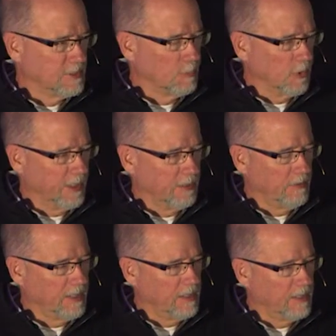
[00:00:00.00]
morning.
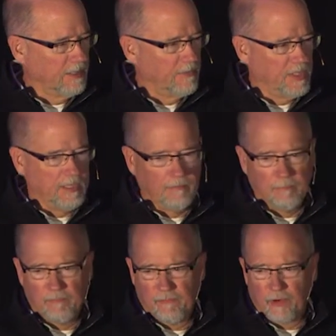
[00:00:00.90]
The
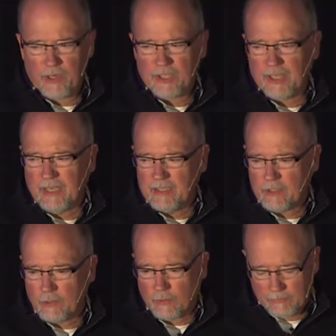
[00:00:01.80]
first ice
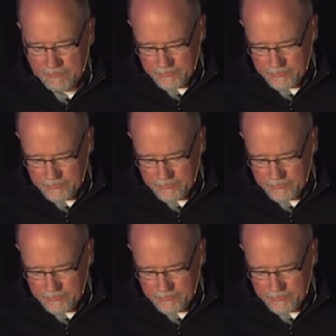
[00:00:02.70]
storm of